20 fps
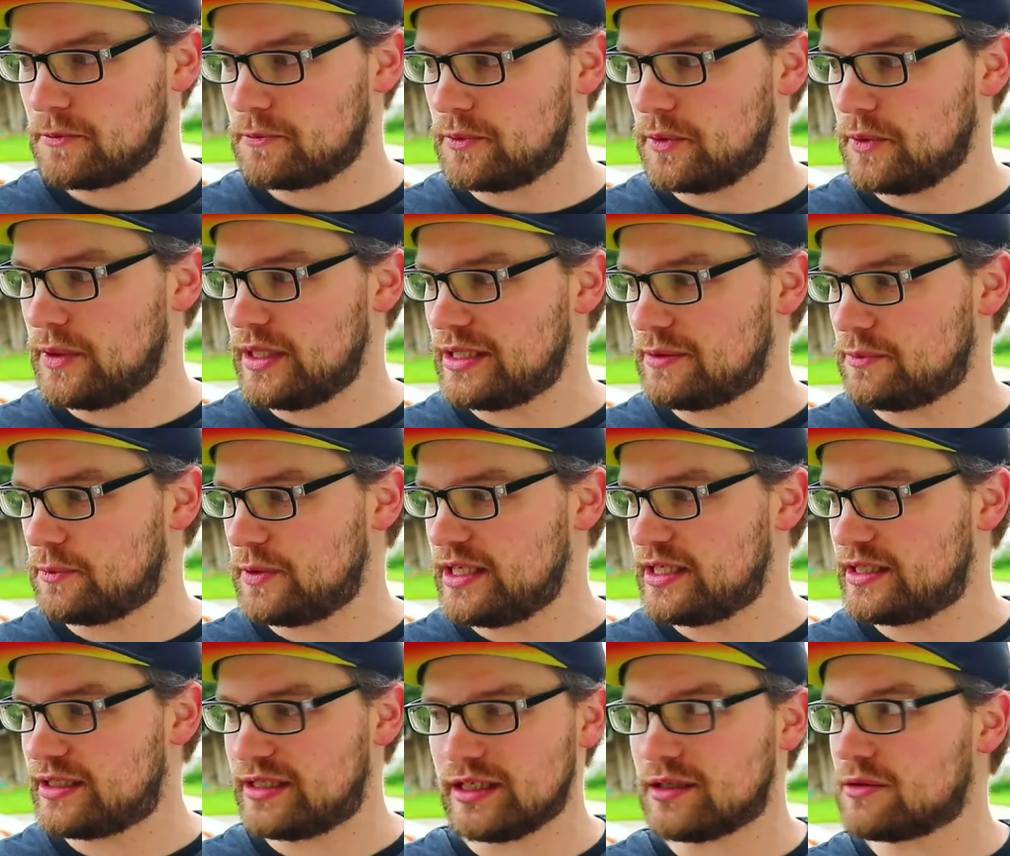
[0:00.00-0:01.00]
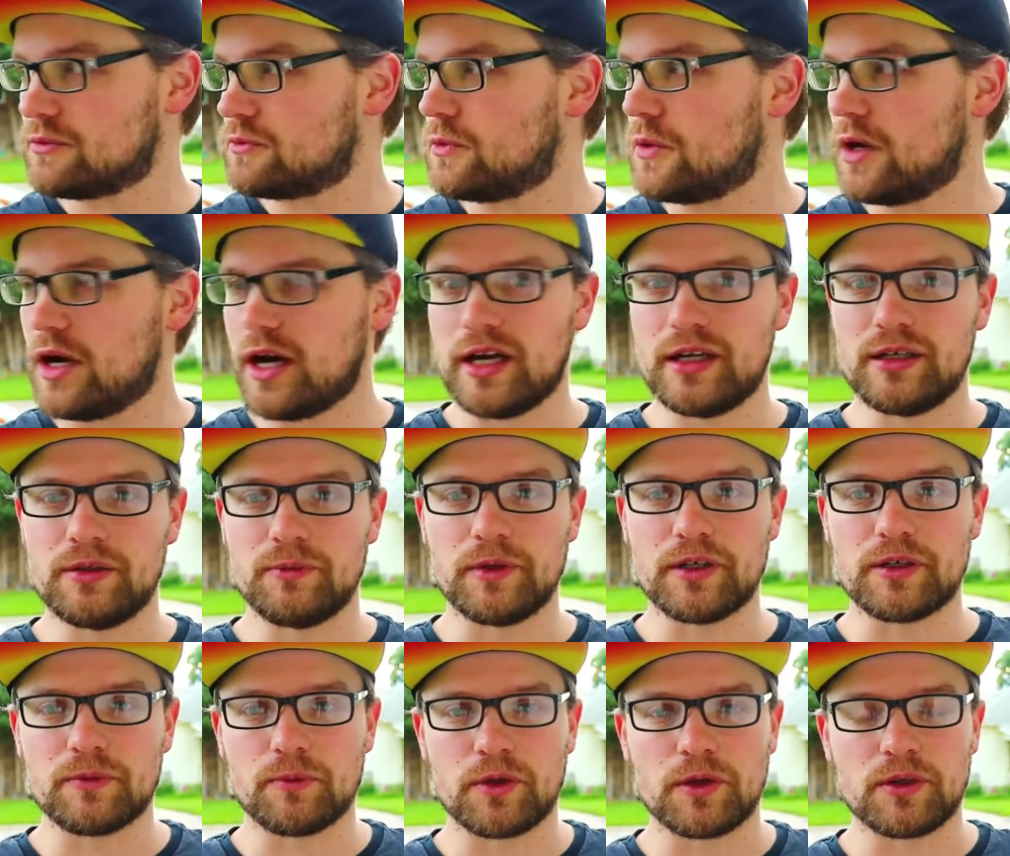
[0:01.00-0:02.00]
we, we didn't want,
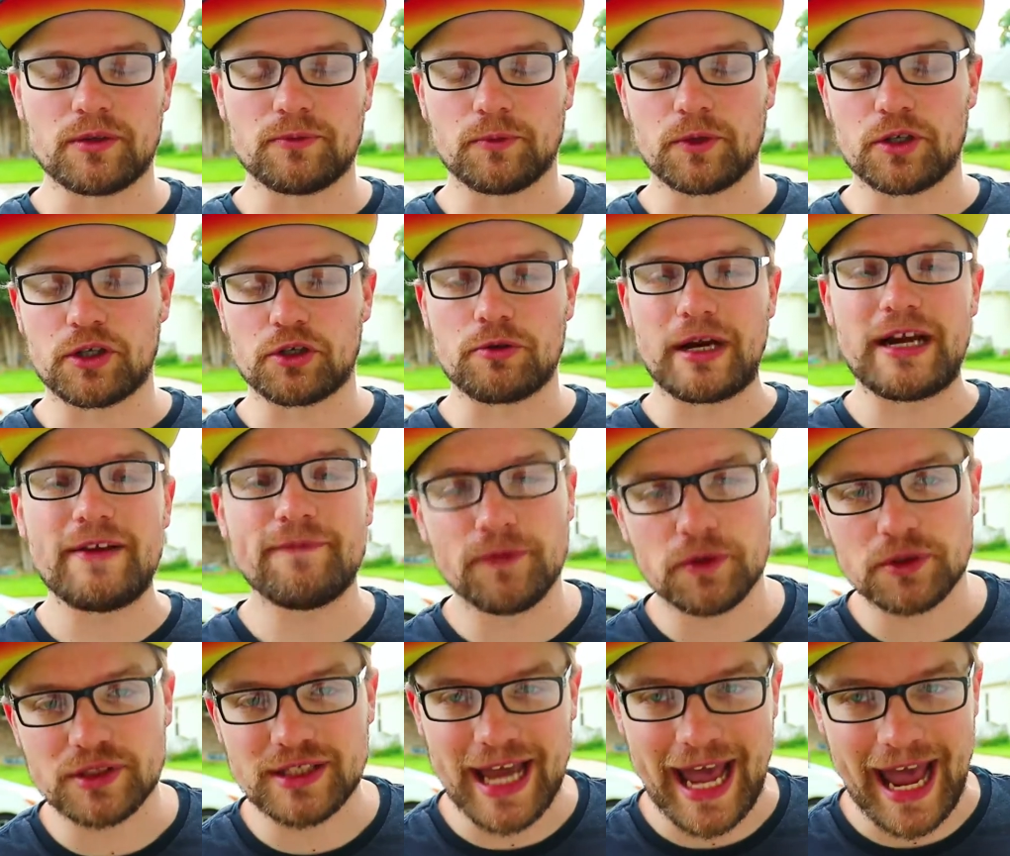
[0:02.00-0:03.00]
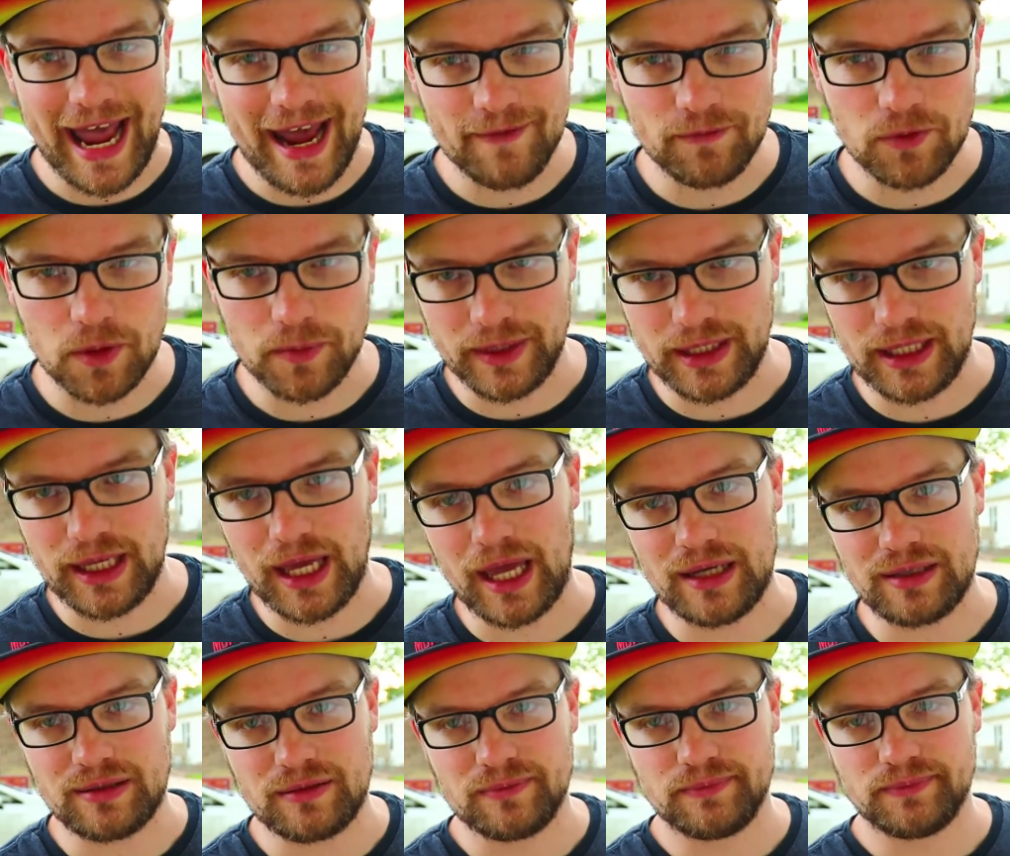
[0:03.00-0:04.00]
we're, we're, we're grateful to have what we
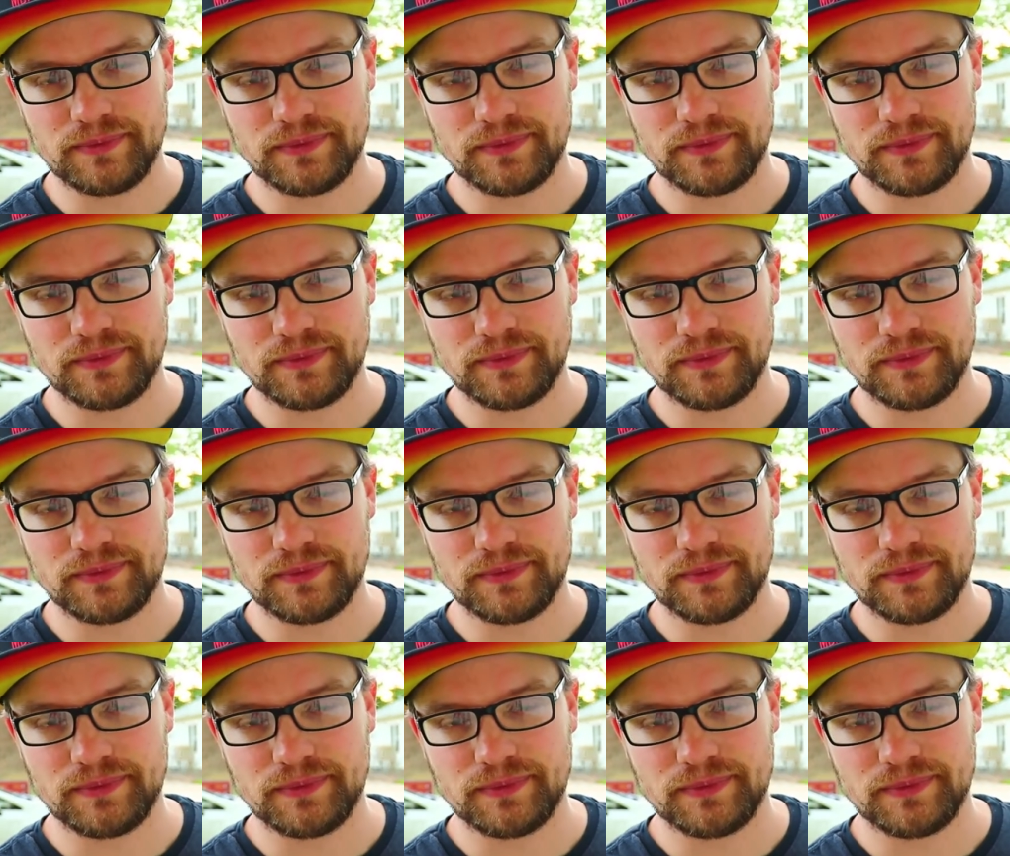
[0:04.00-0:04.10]
get.